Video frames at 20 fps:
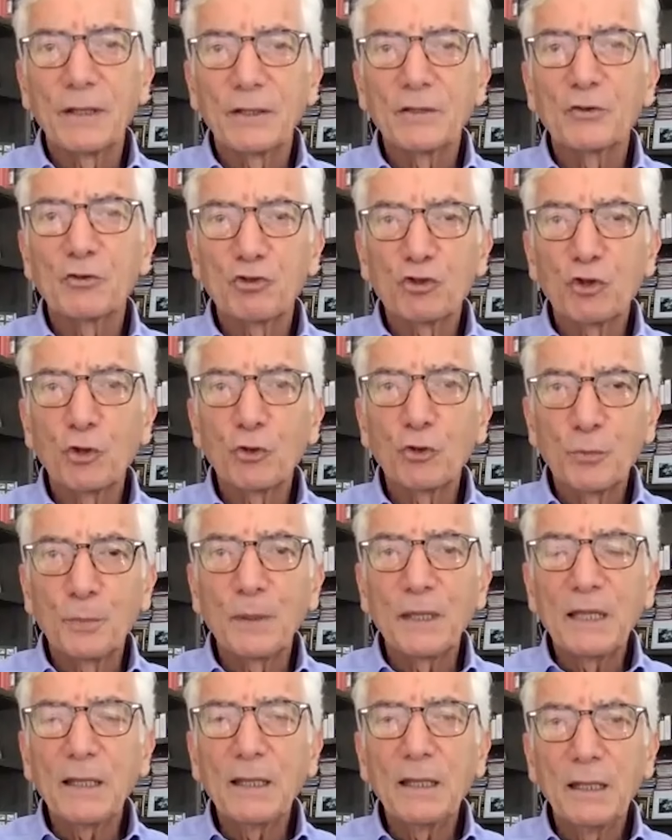should
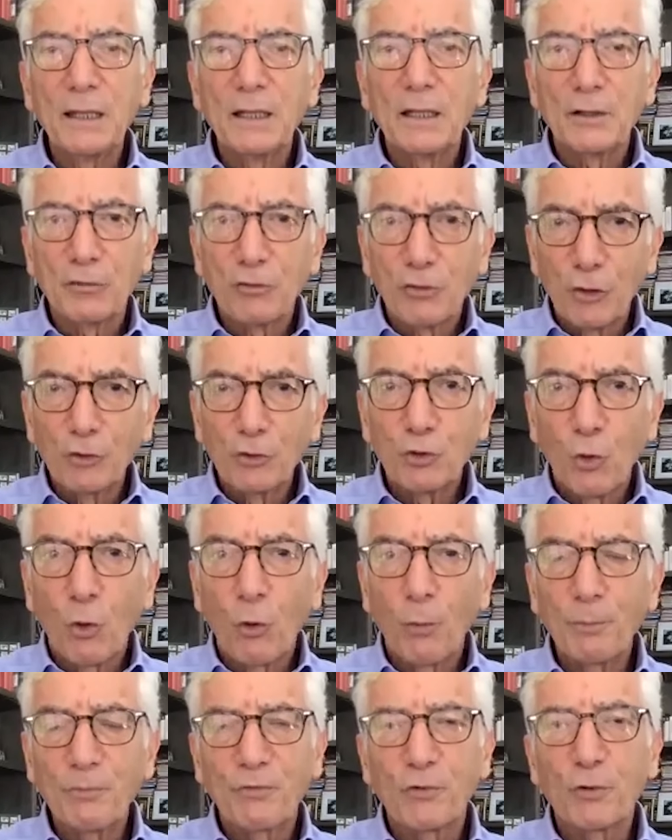be the
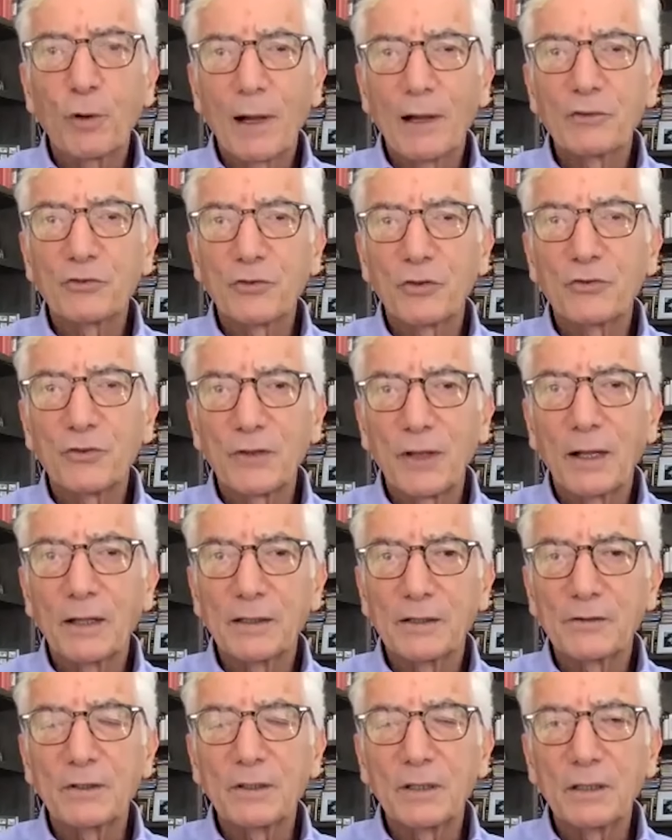norm for our
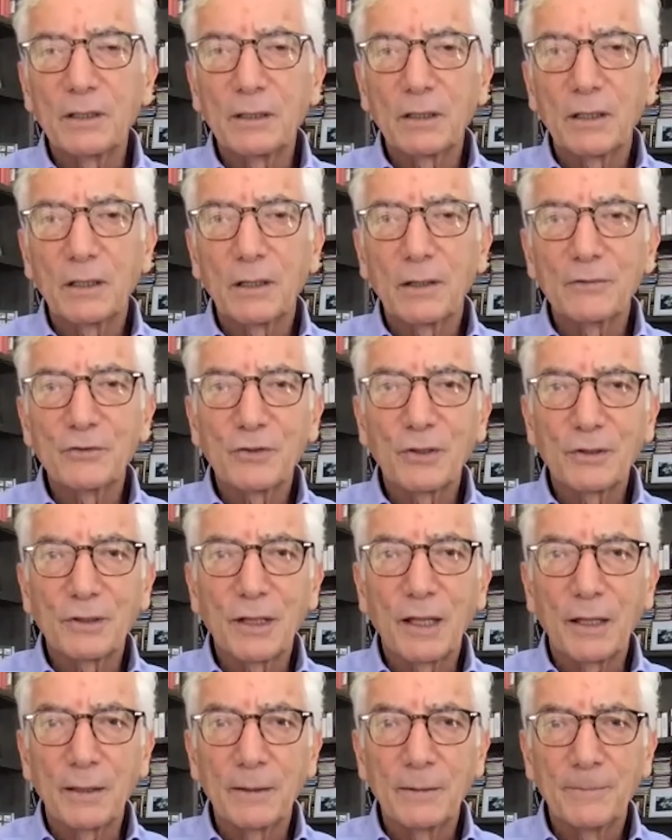society today.